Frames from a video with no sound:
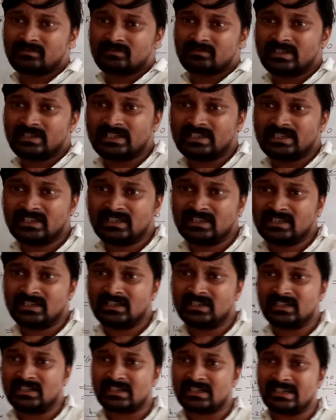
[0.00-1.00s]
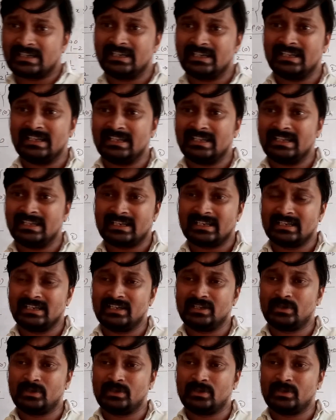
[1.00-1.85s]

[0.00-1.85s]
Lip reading: We can write directly